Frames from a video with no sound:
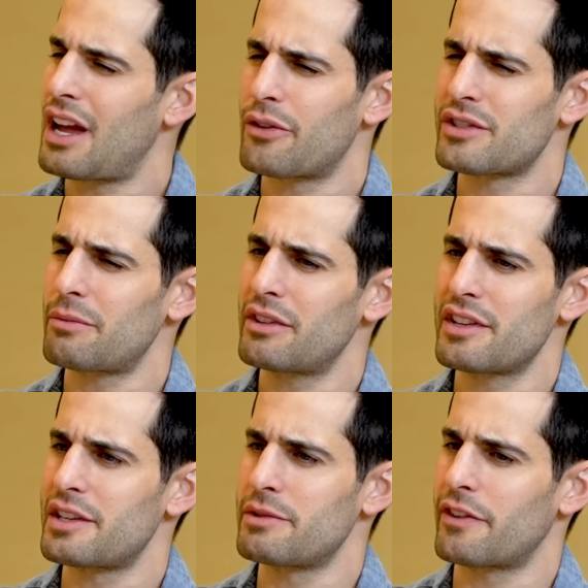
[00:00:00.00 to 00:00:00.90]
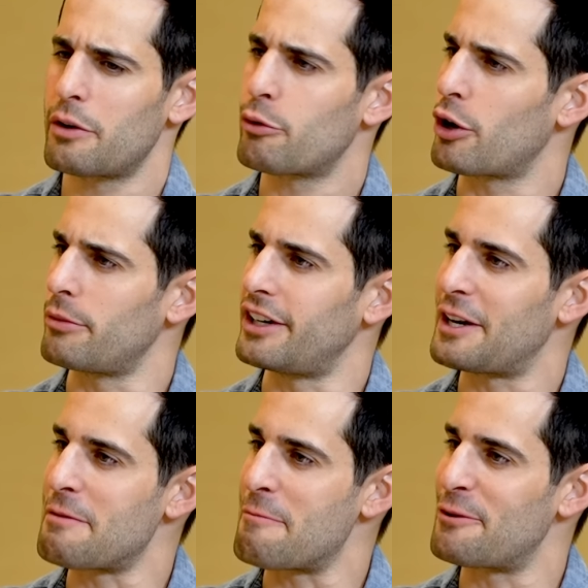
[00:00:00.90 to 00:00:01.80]
Yeah, there's something that seems very permanent
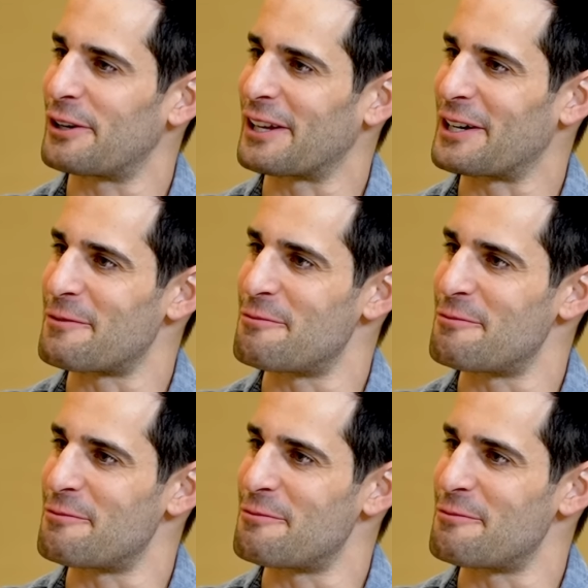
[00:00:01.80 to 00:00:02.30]
about putting it in a